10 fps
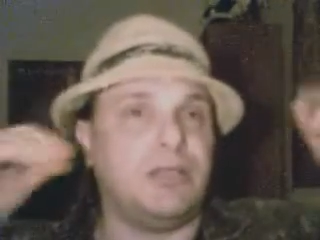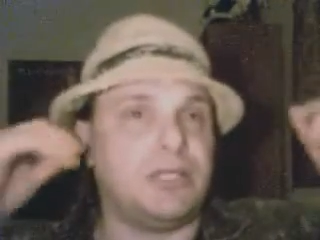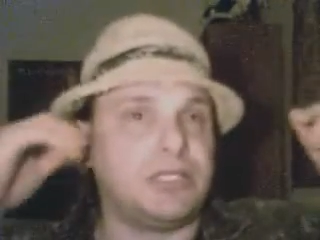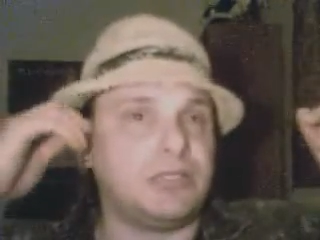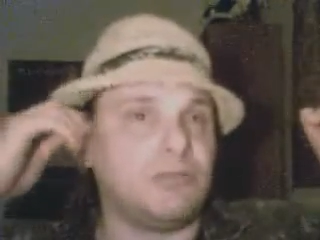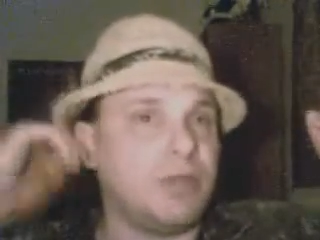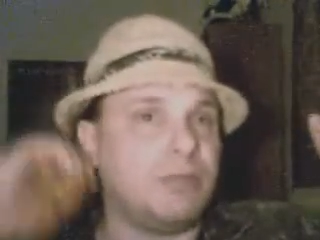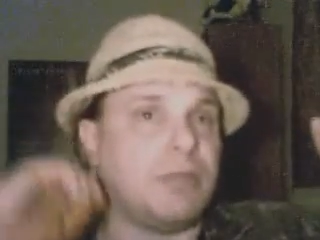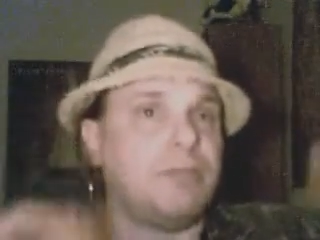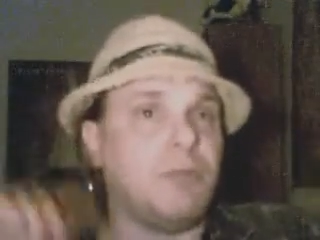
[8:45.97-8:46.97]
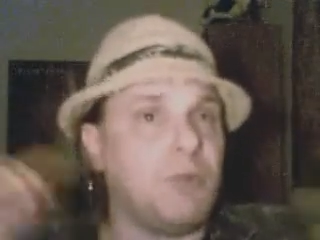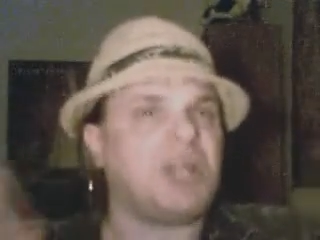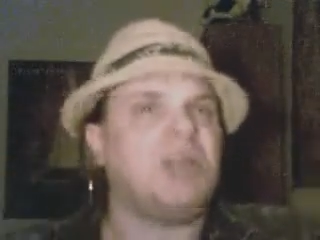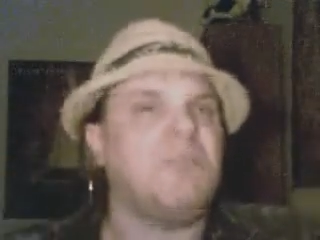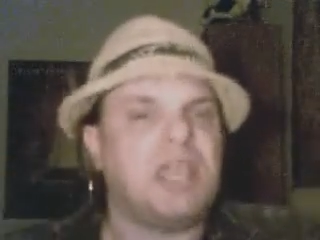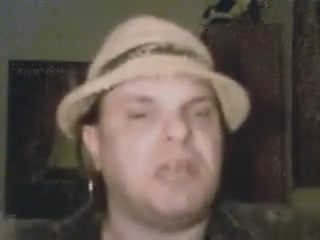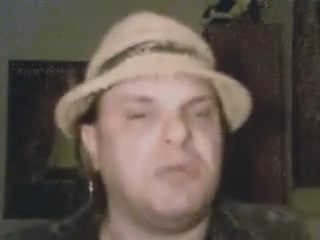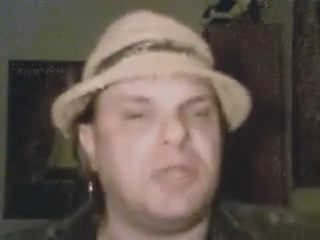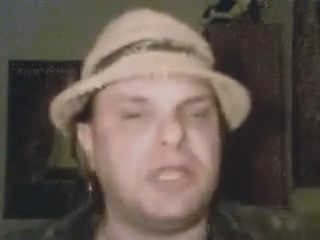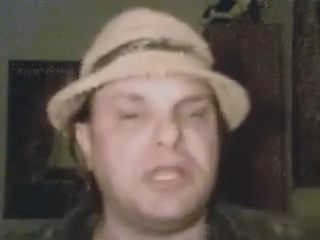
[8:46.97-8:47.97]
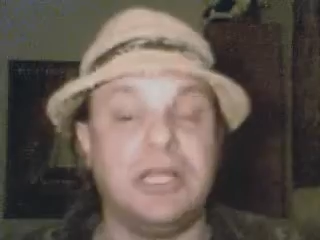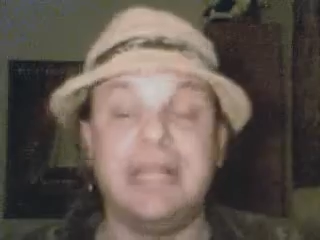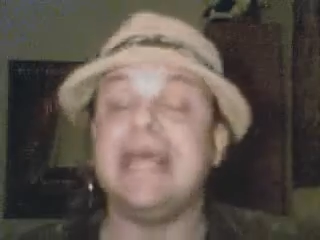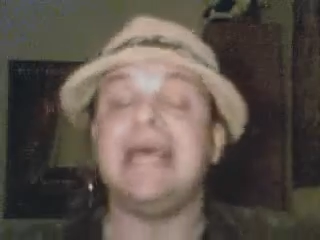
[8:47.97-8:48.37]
this is a remake, but we're going to make it really good.